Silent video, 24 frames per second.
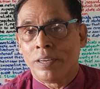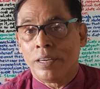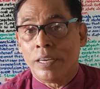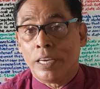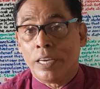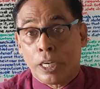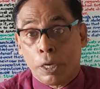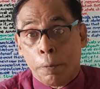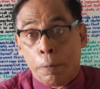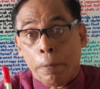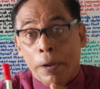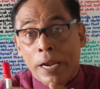
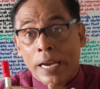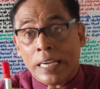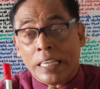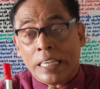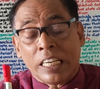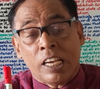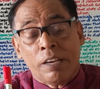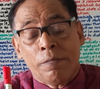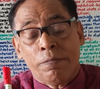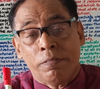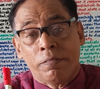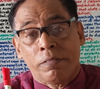A
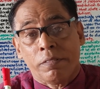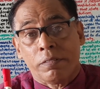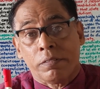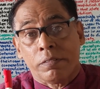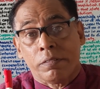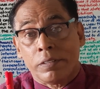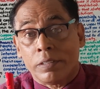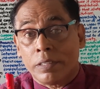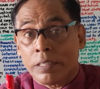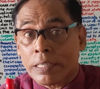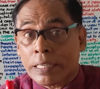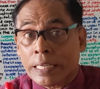representative
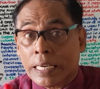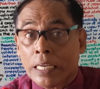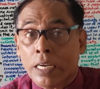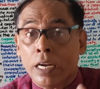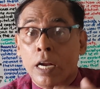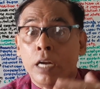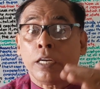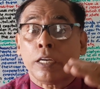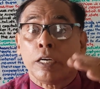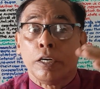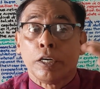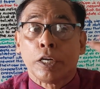
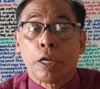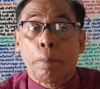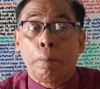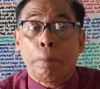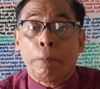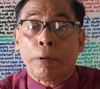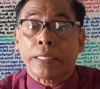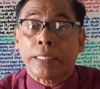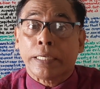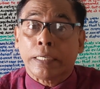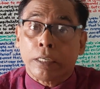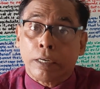cannot
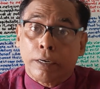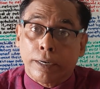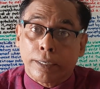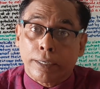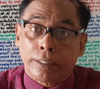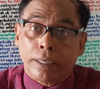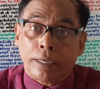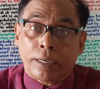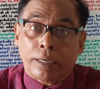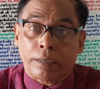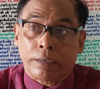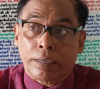represent
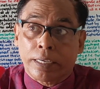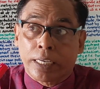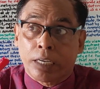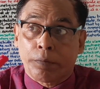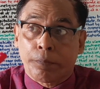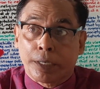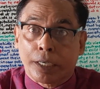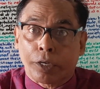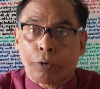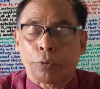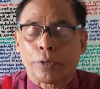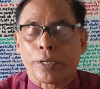other in a
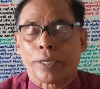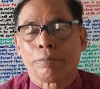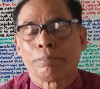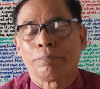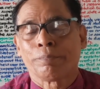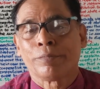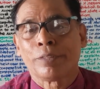better way.